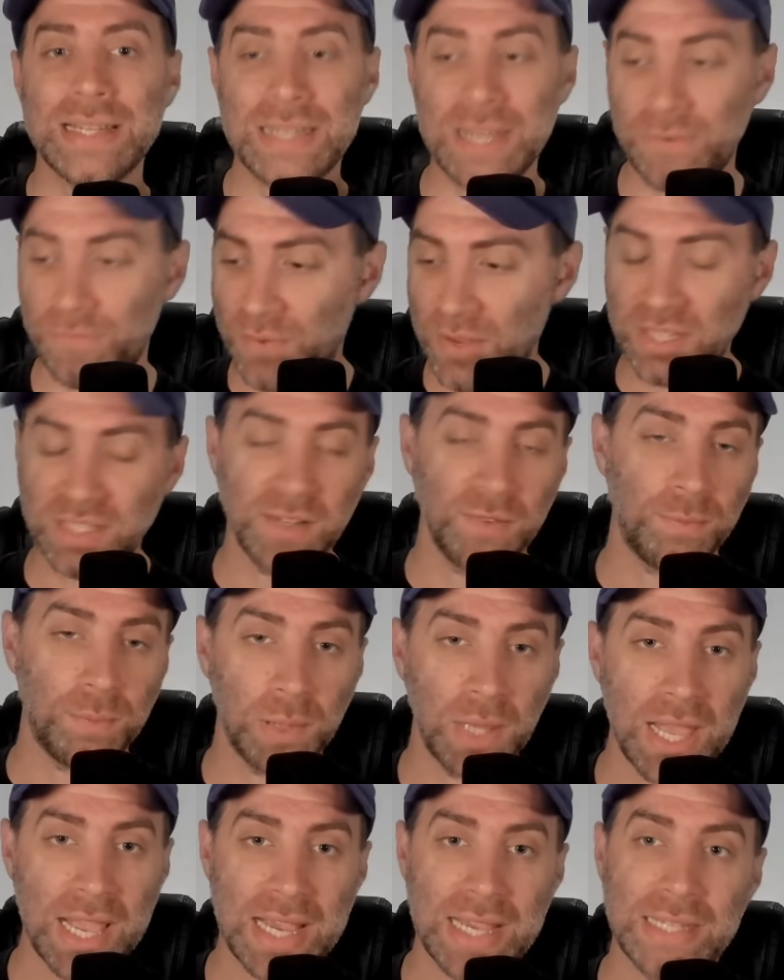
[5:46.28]
defensive
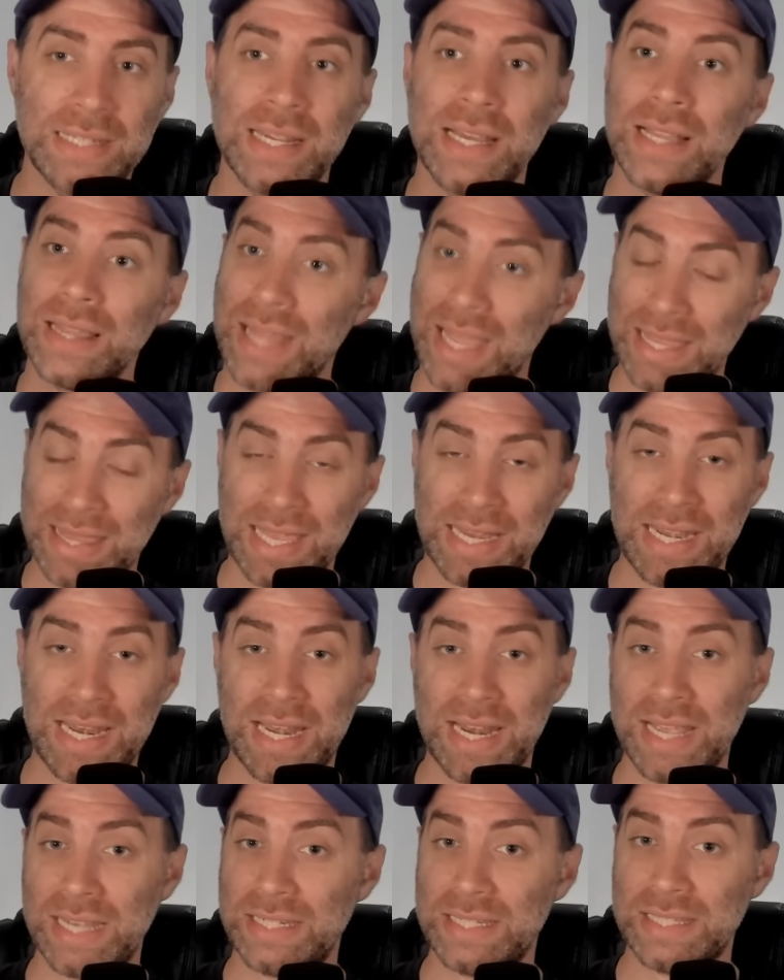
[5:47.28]
plays like they
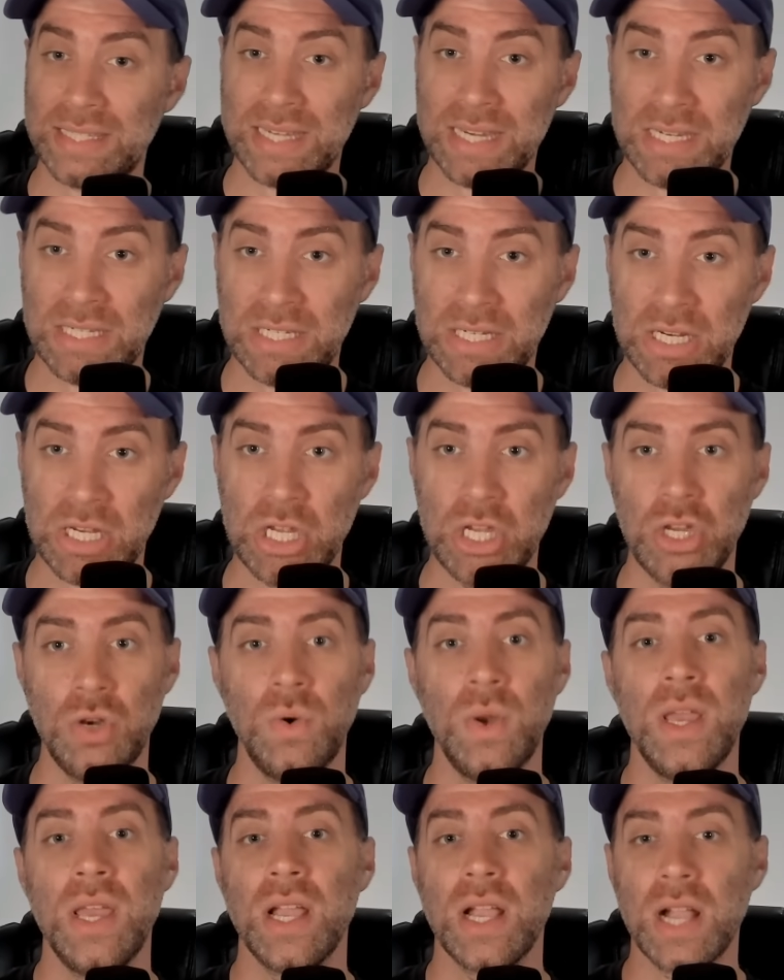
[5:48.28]
did against TCU,
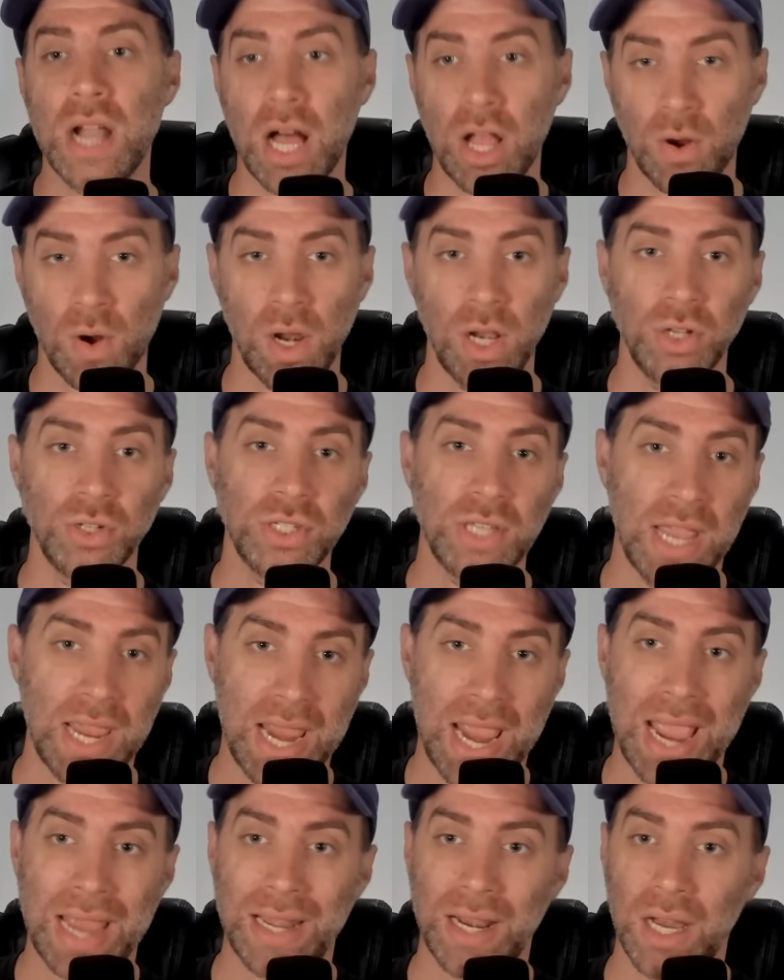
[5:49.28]
Colorado
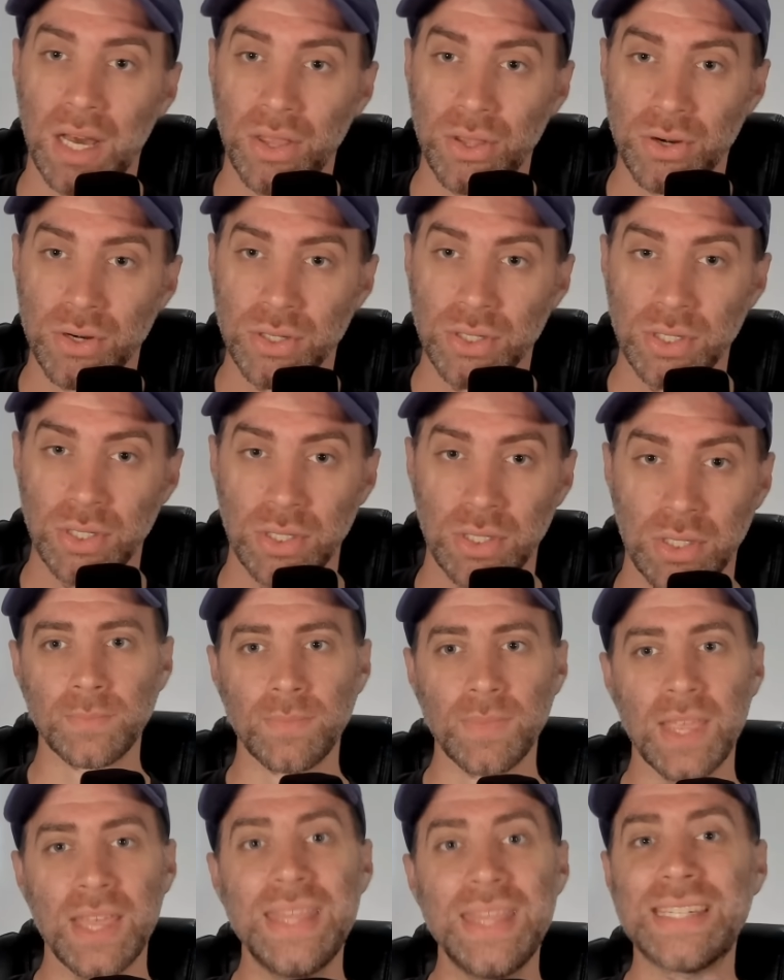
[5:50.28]
State, and others.
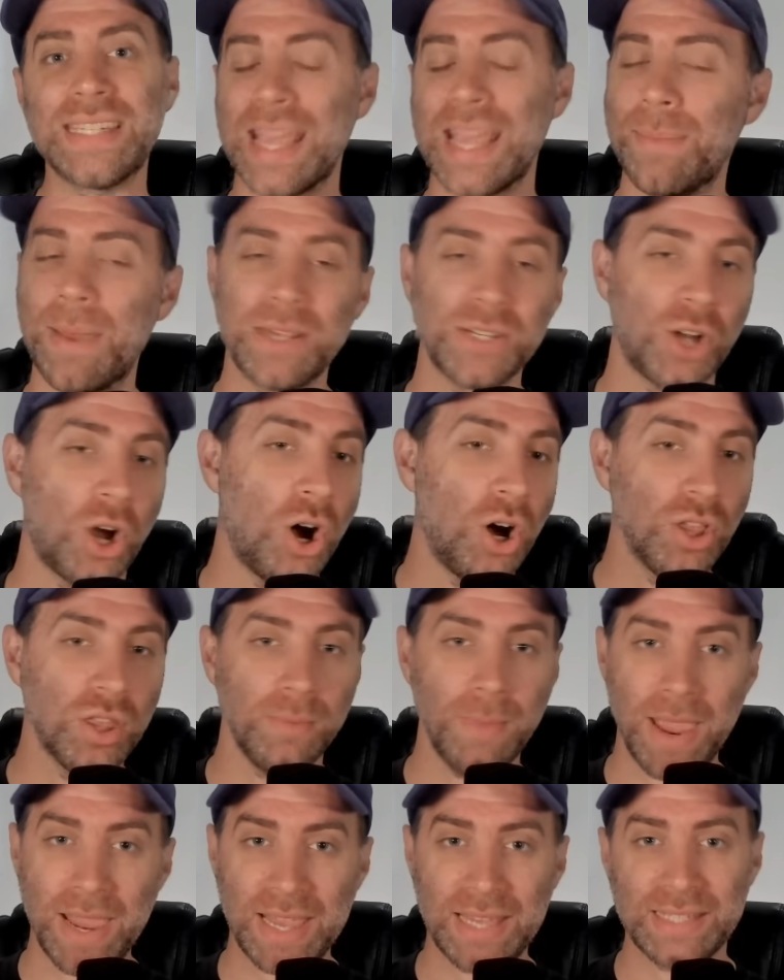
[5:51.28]
This game has all the
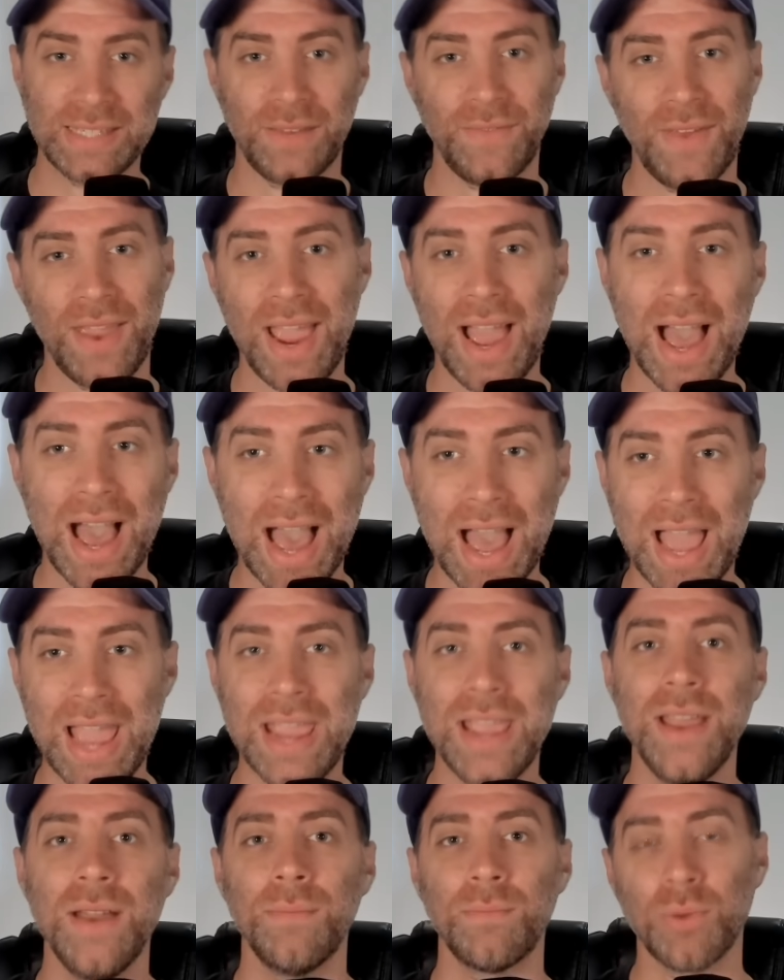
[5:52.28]
makings of a
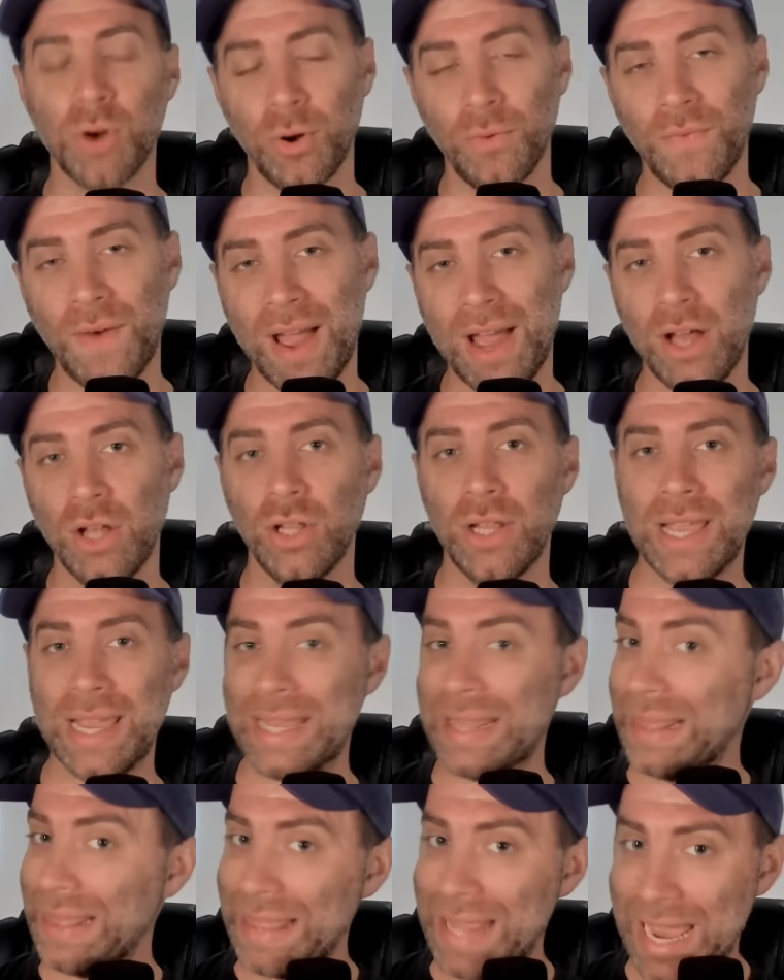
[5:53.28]
high-profile,
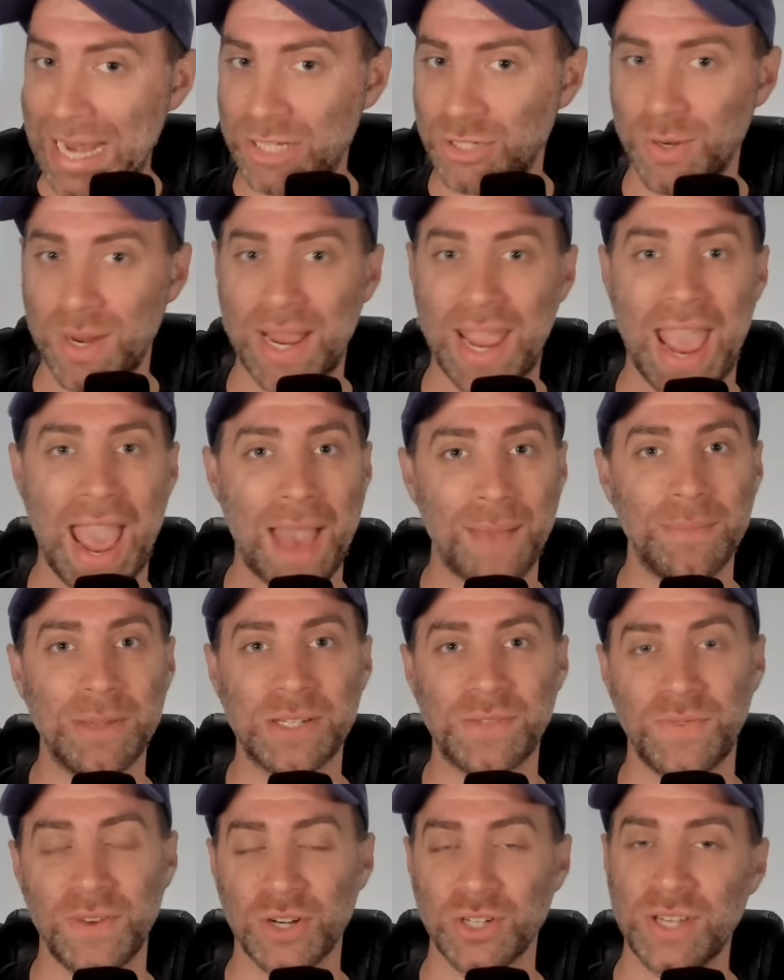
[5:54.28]
electric
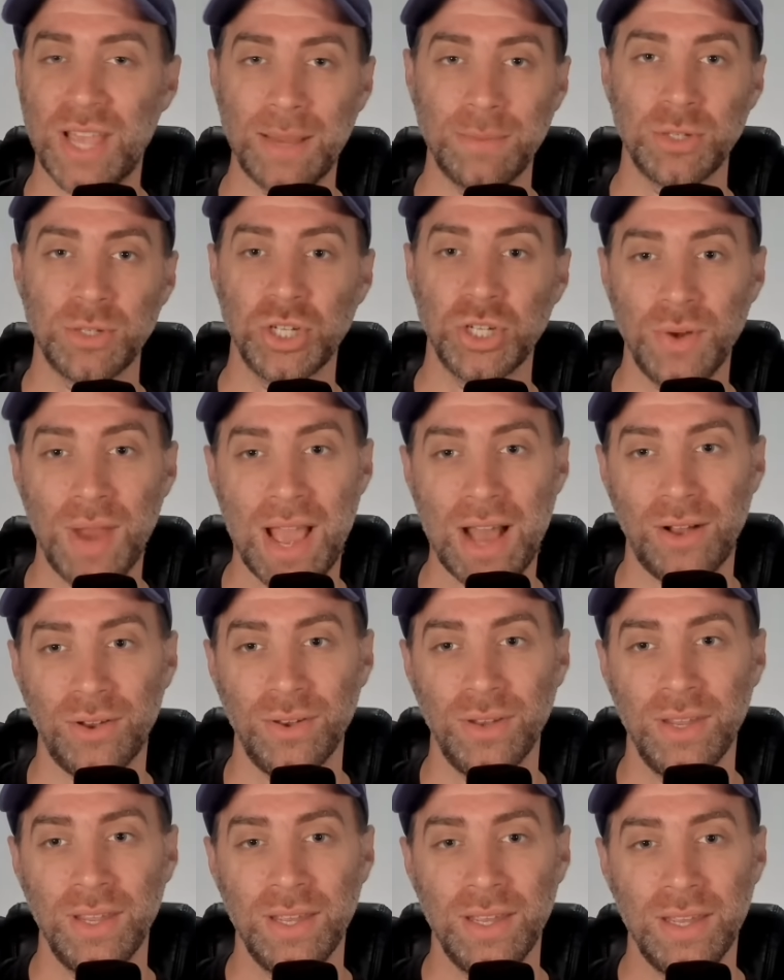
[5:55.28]
atmosphere-type
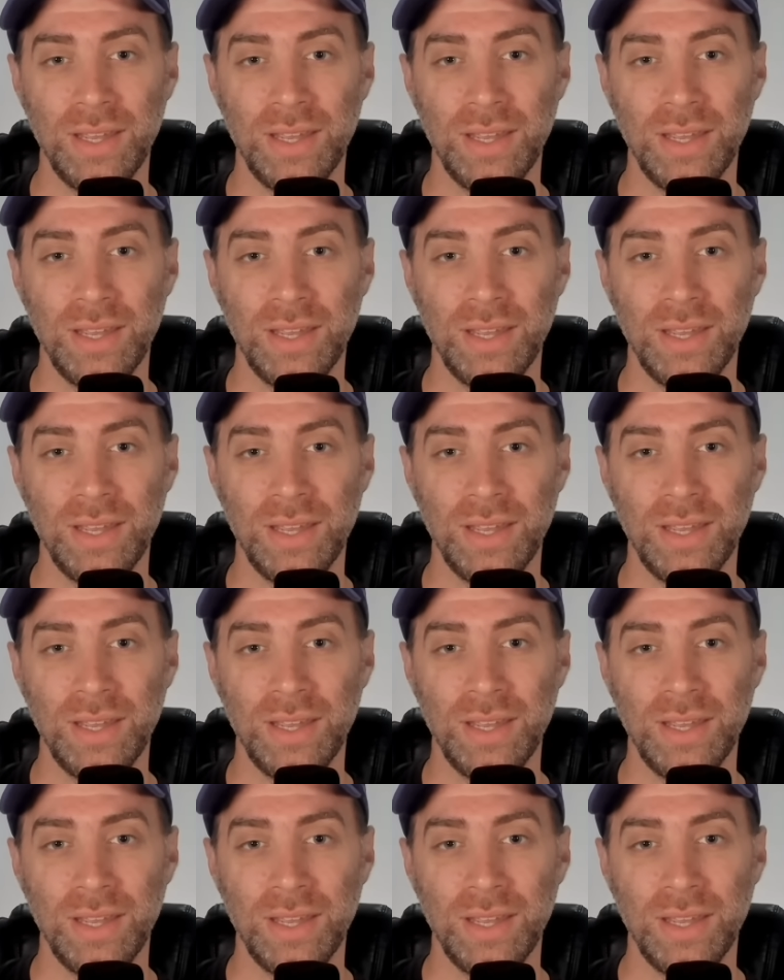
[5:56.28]
shootout.